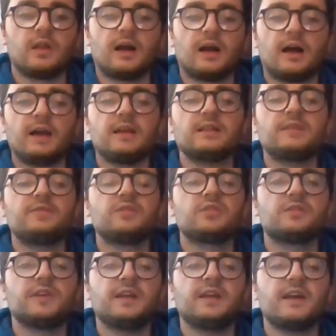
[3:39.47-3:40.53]
higher levels
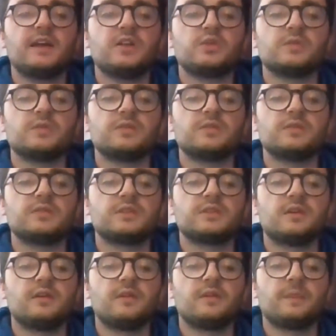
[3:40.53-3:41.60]
of engagement,
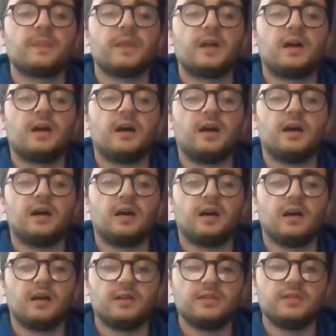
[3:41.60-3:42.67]

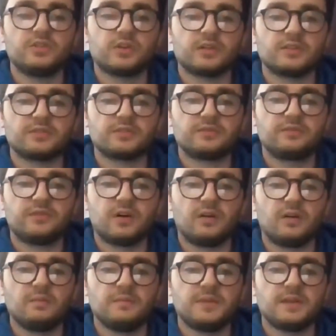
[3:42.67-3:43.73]
and
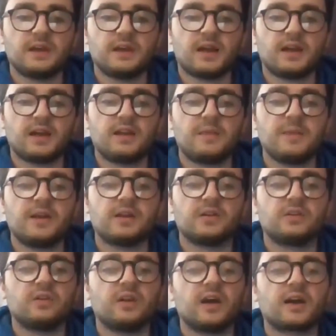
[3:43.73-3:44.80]
transformed academic and
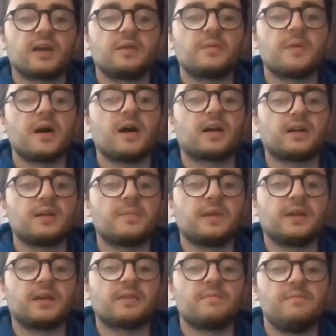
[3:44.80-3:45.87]

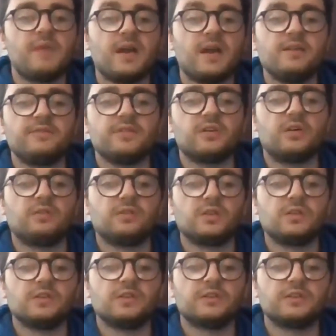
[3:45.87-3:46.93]
non-academic behaviour of
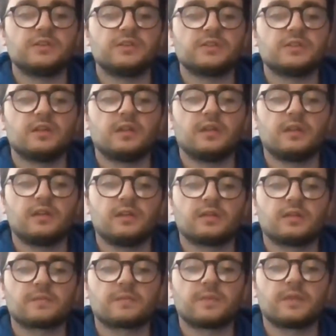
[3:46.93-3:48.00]
learners.
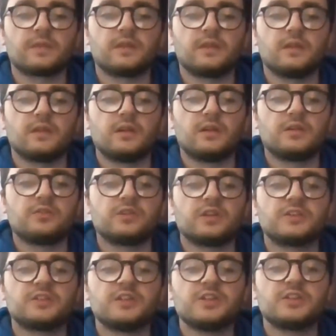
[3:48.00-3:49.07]

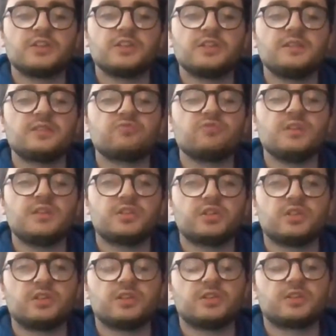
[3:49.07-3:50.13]
Transitioning this
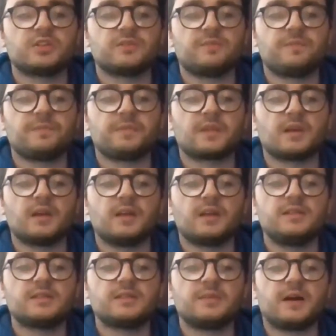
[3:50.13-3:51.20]
research
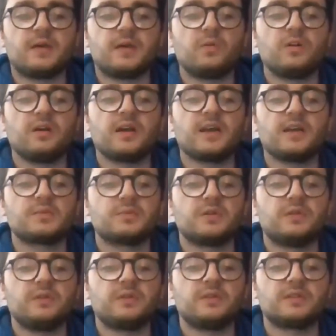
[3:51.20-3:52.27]
into my work
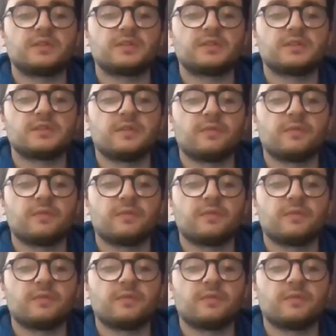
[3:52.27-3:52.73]
experience,